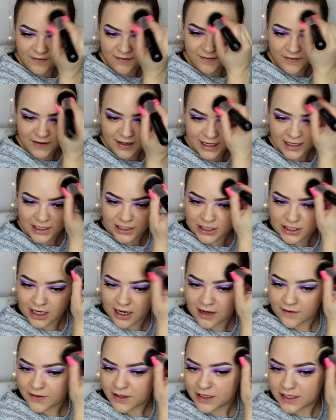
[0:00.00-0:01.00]
finish
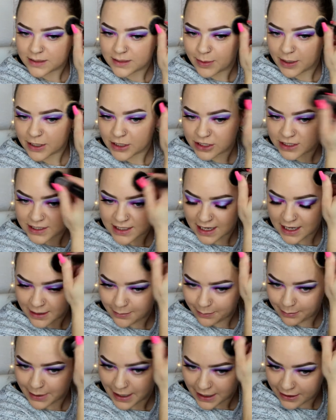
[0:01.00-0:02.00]
of the sponge
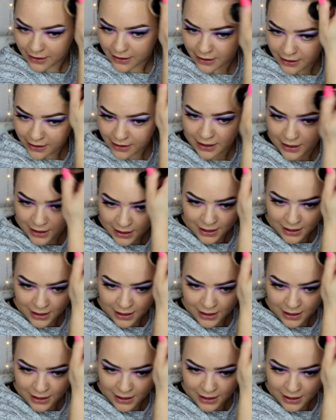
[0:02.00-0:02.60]
side better,